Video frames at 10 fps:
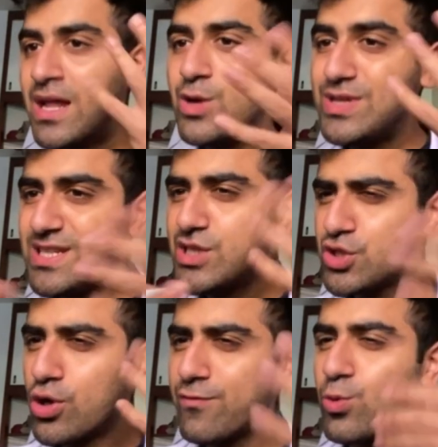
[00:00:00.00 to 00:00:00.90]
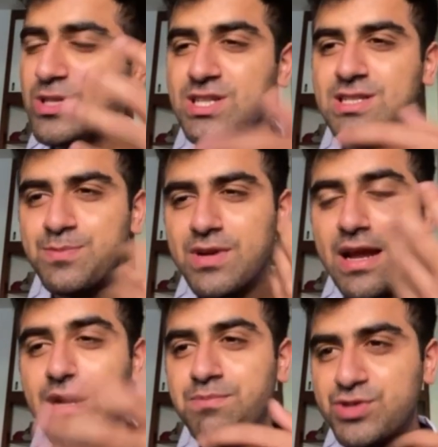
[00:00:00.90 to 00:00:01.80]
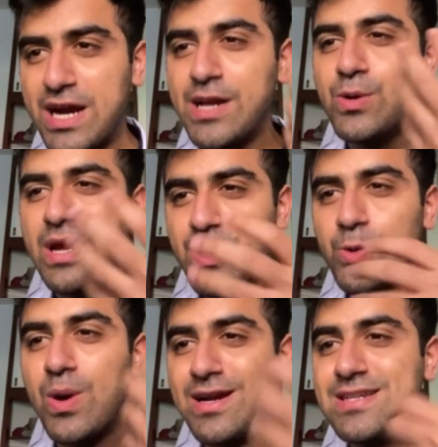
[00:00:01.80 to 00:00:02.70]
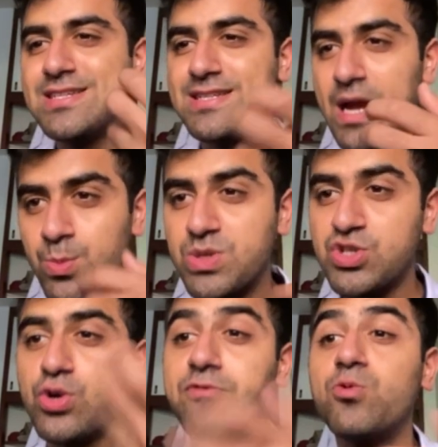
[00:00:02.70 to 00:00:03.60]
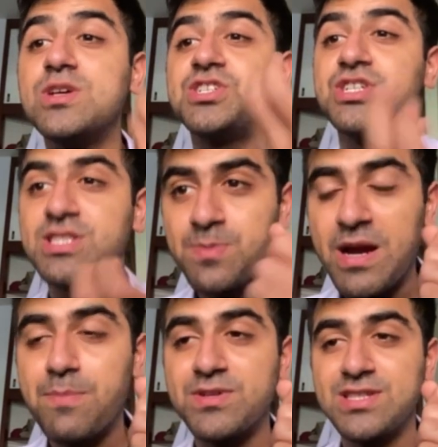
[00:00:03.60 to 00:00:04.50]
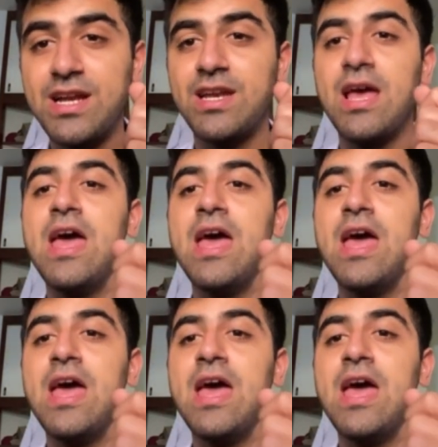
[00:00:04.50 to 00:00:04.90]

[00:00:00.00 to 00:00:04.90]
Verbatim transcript: now these are the sort of questions I'm, I'm trying to get you to understand what sort of questions might present